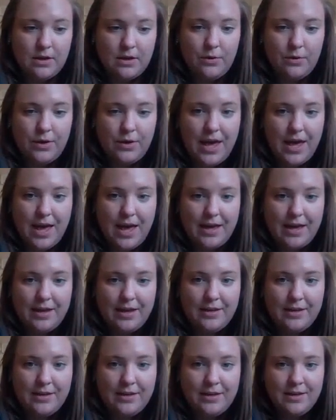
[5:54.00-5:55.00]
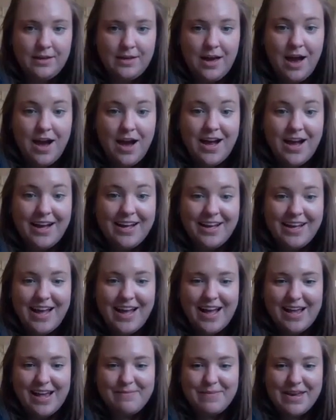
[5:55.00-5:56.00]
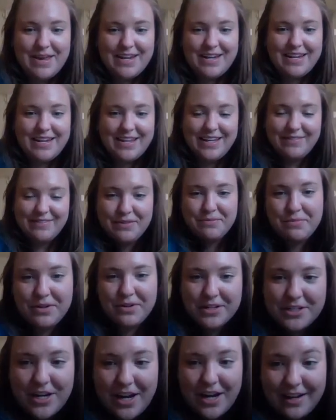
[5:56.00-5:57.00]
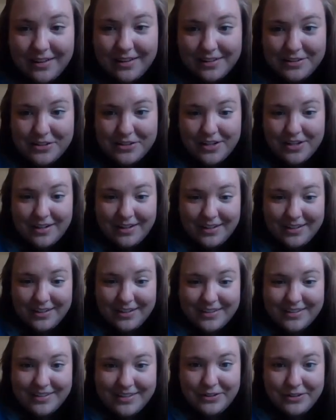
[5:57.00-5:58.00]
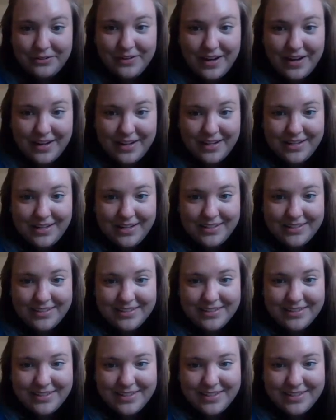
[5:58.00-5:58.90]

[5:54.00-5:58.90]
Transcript: Okay, I made it even more challenging. You ready?